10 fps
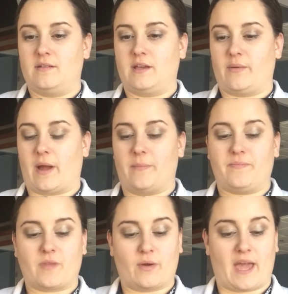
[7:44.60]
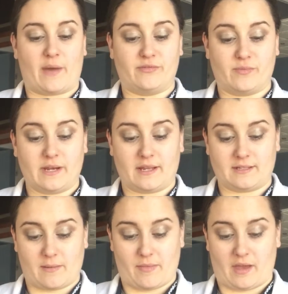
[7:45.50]
here we go. Okay, I was reading
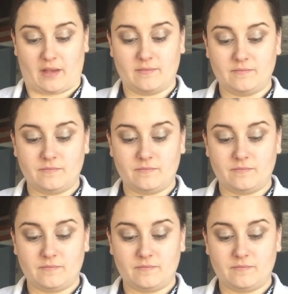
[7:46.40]
something